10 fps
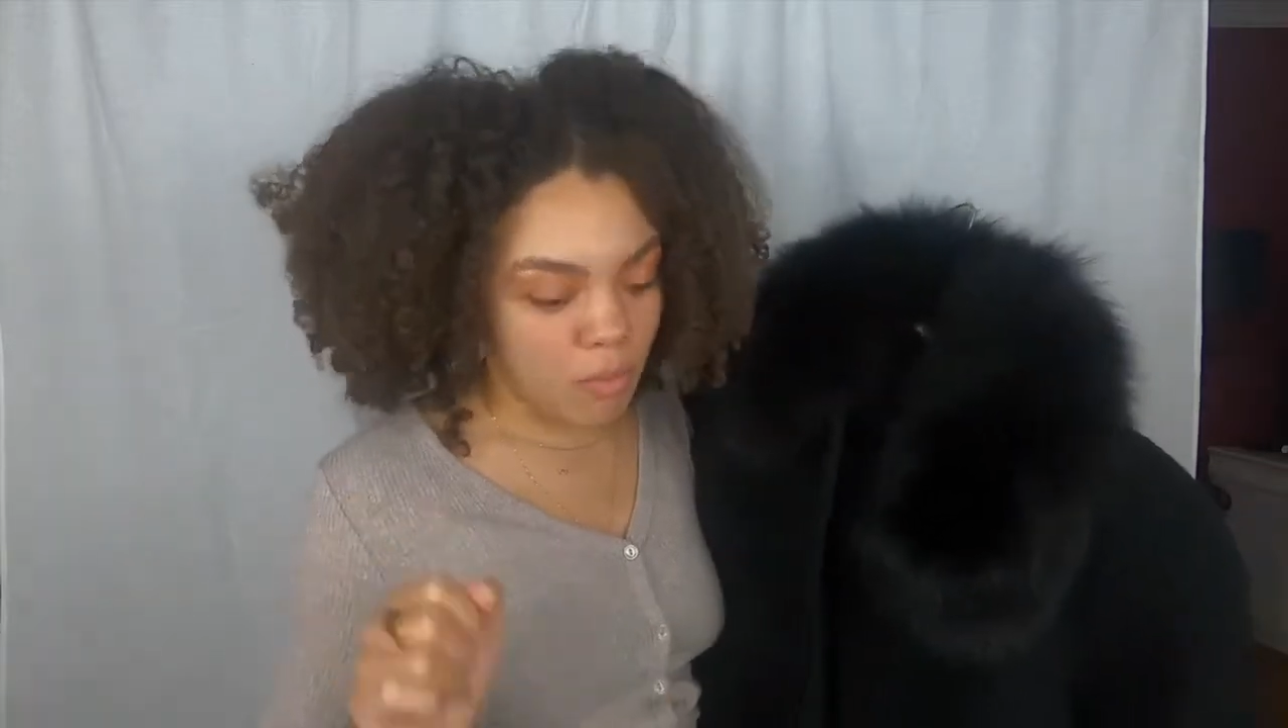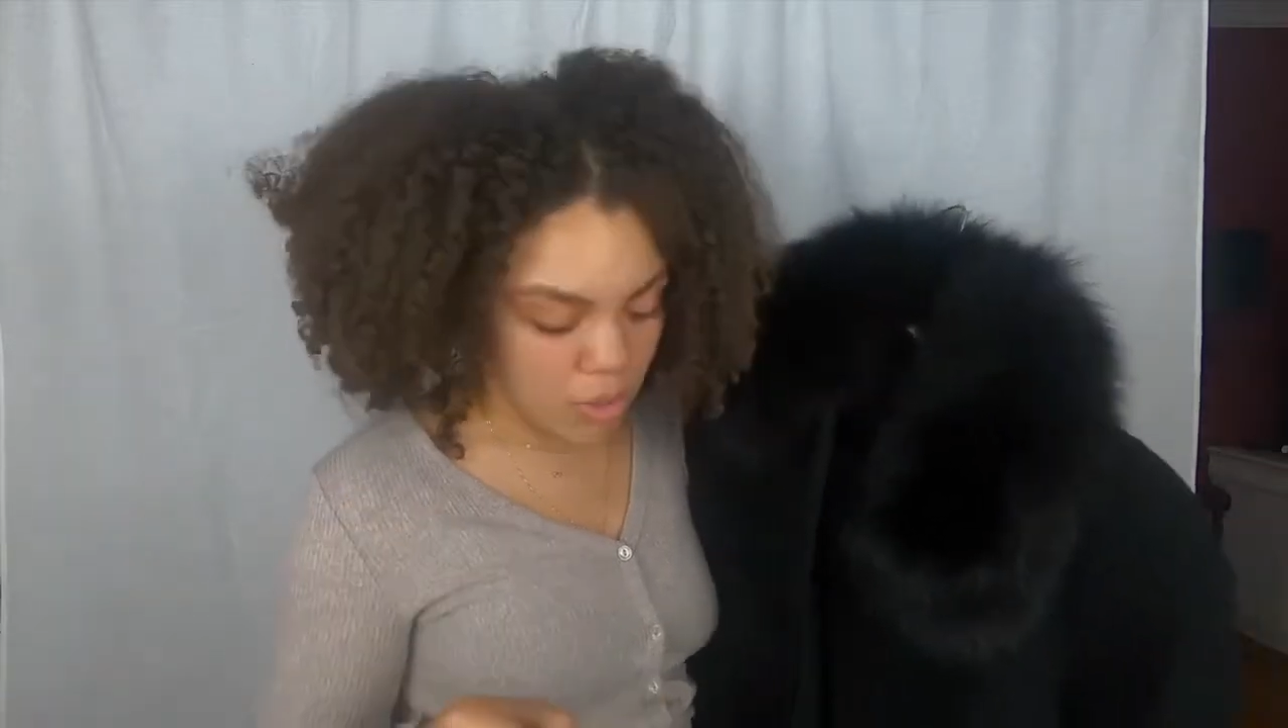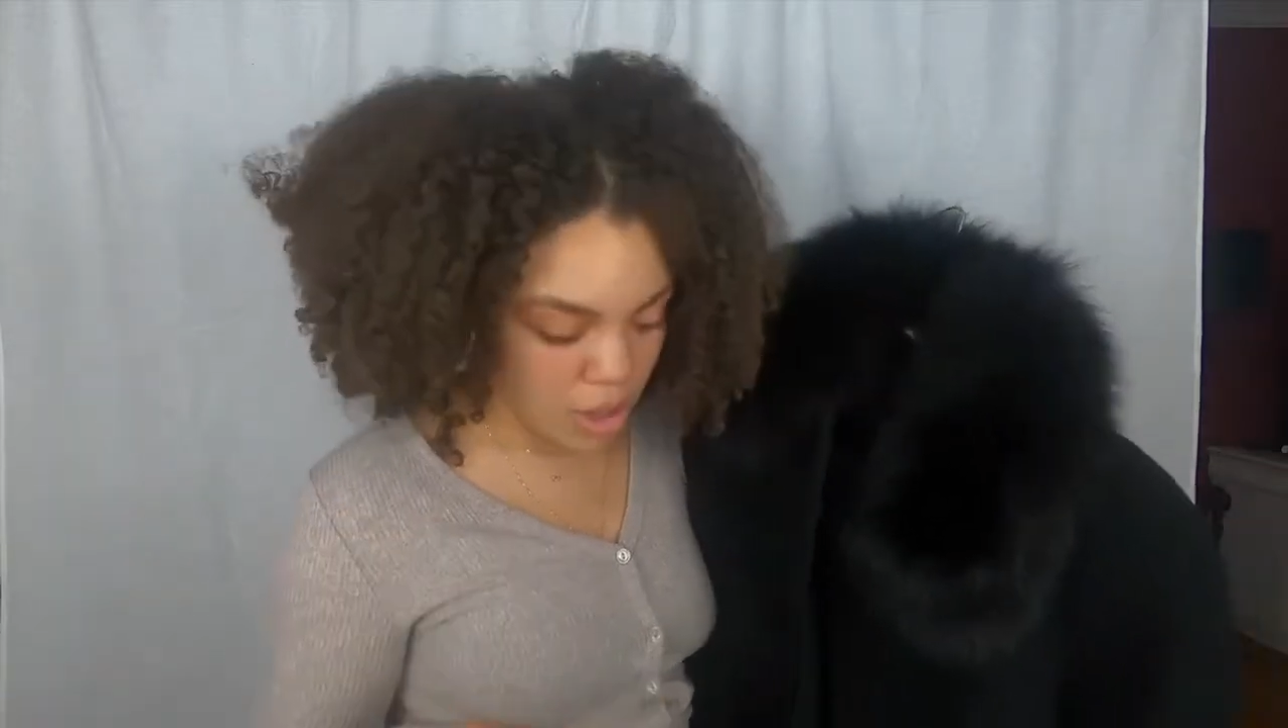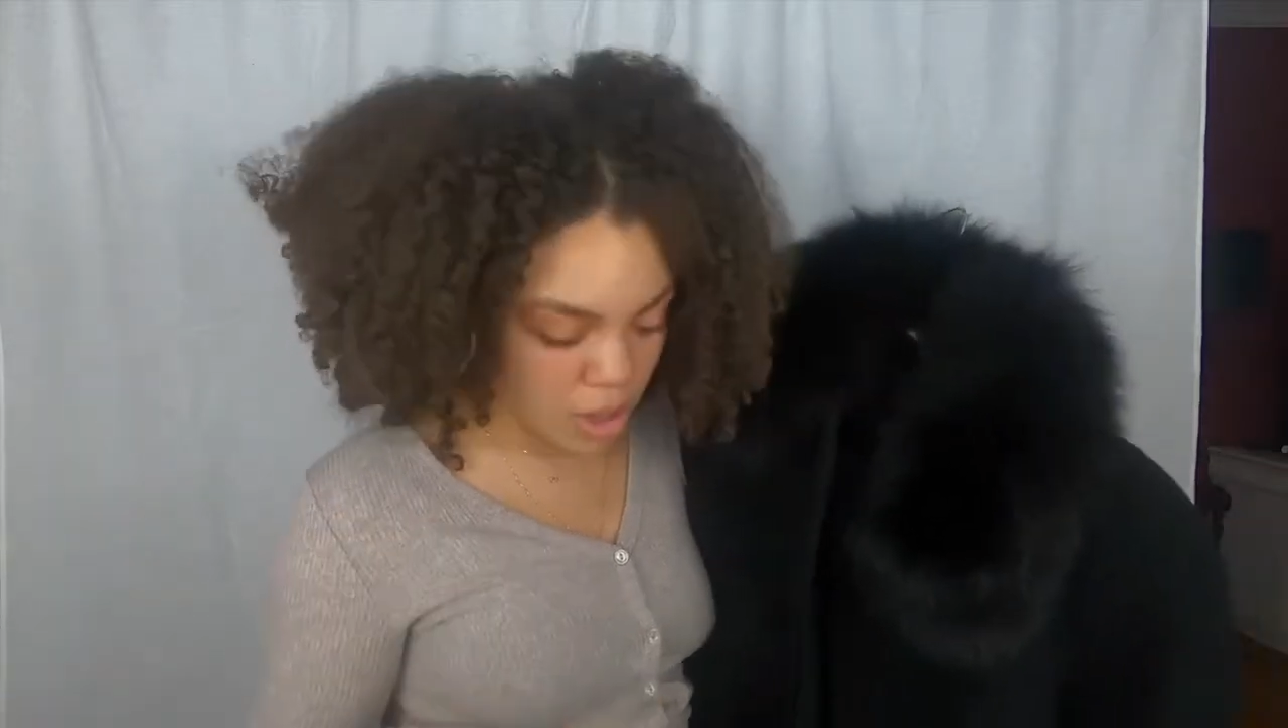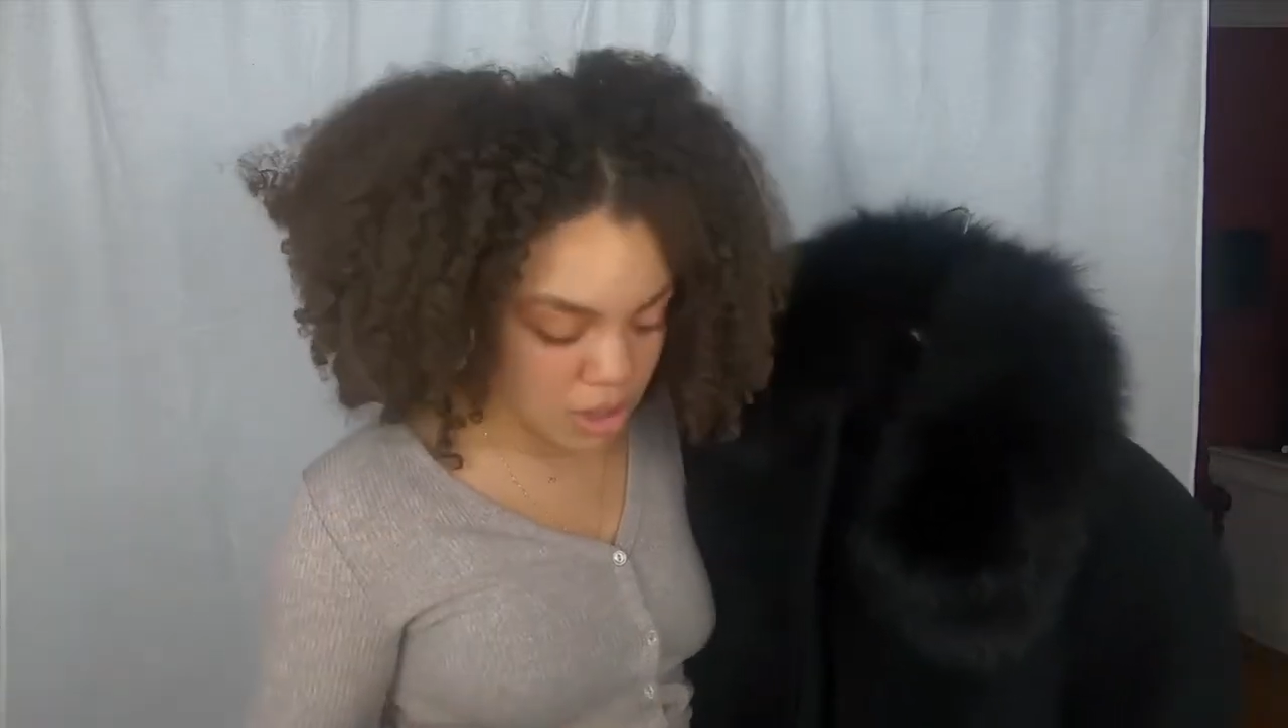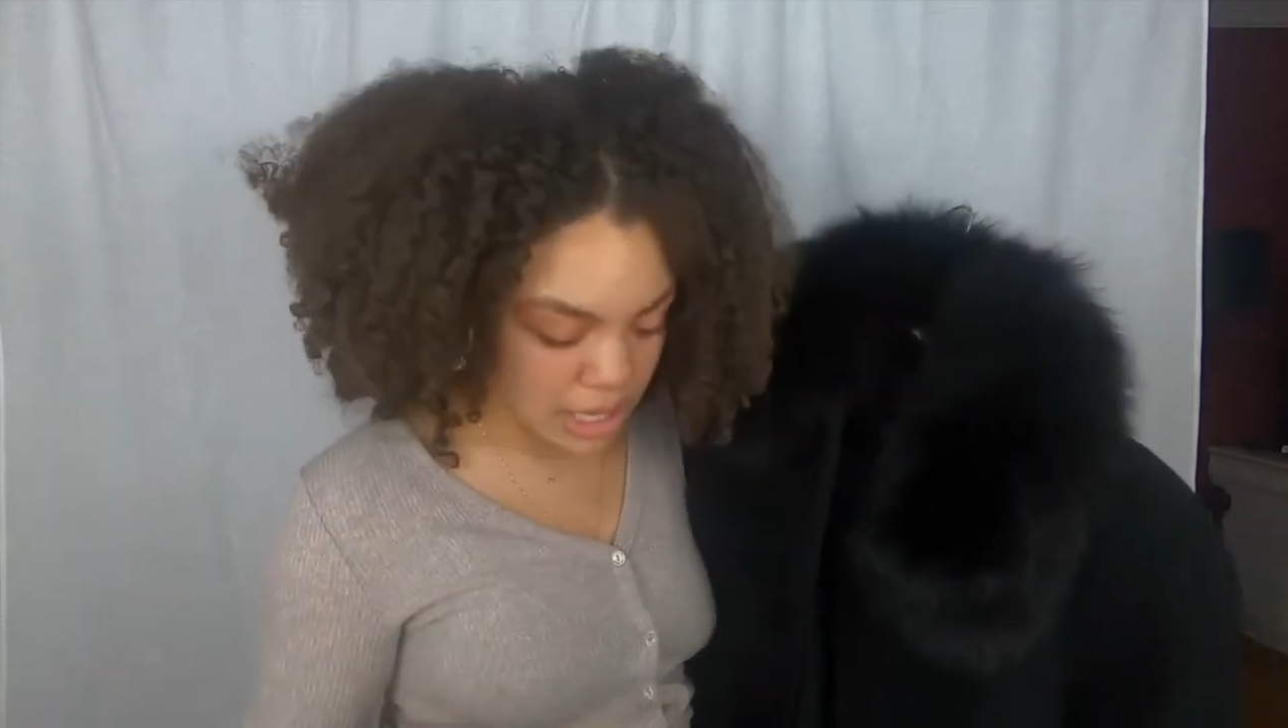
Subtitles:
wool,